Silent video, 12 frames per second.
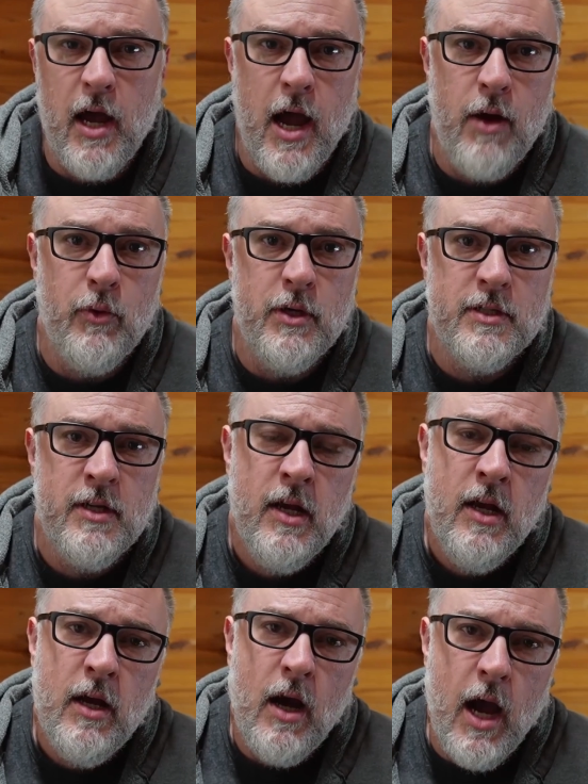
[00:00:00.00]
I was
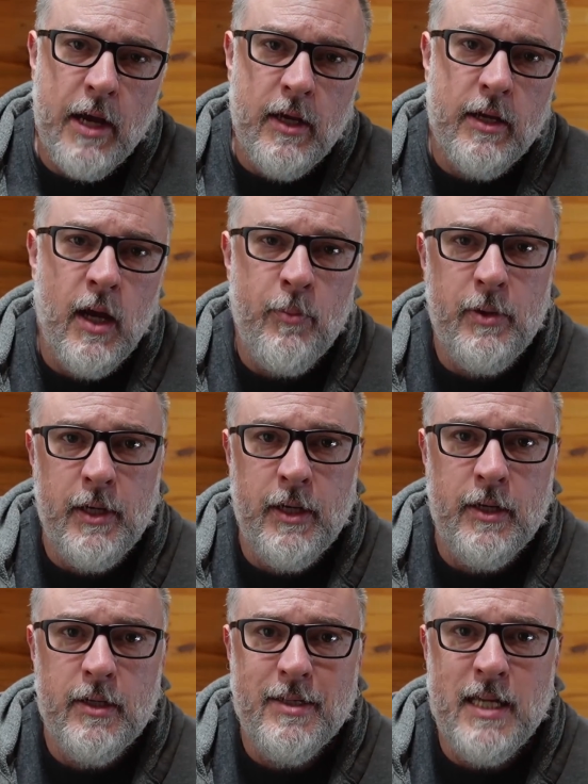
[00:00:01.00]
hiking up
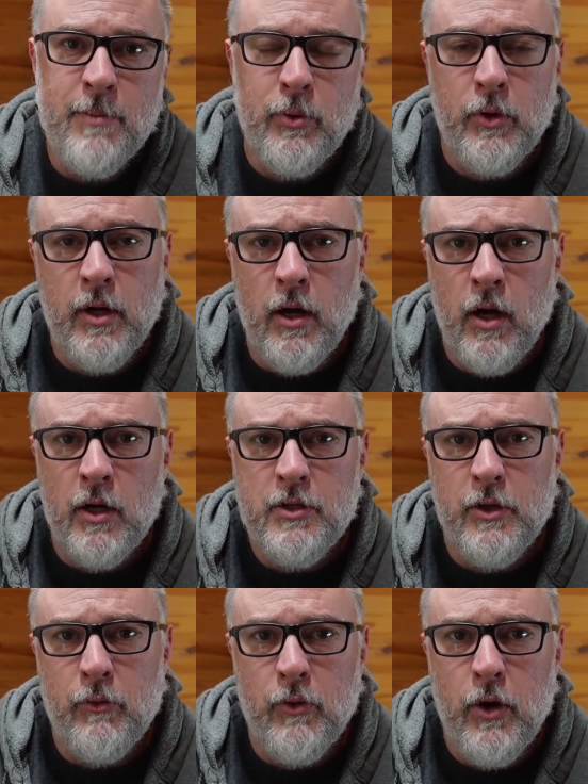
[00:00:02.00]
in deeper
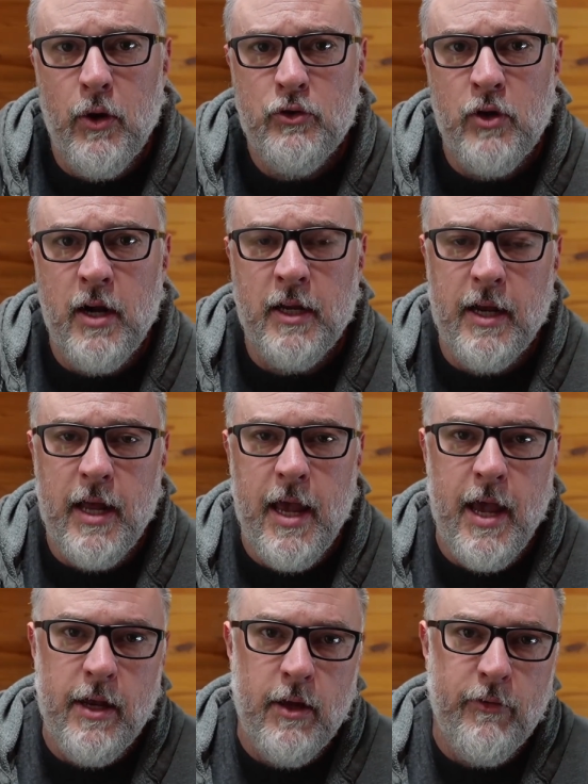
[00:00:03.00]
onto the road, trying to get
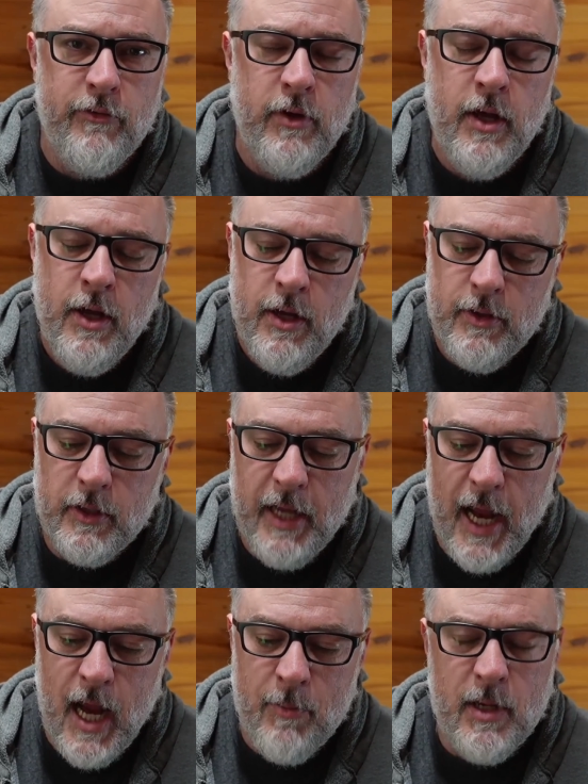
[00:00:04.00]
ahead of the
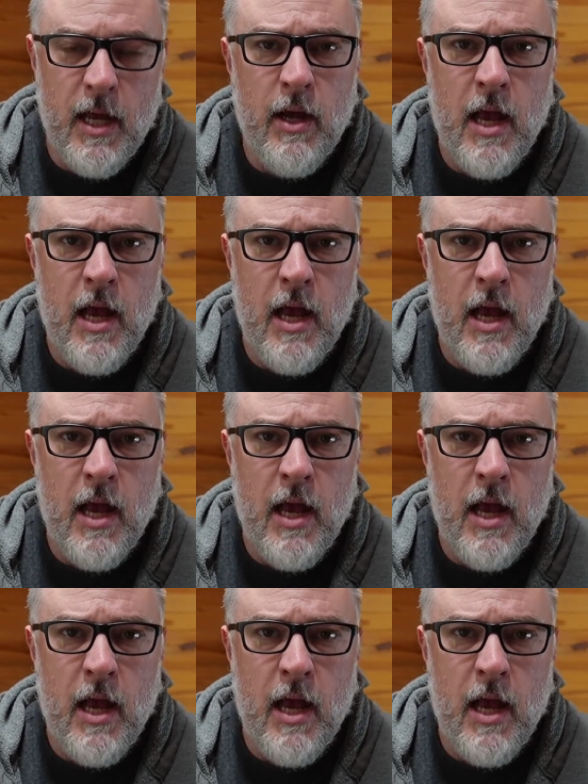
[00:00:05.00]
game,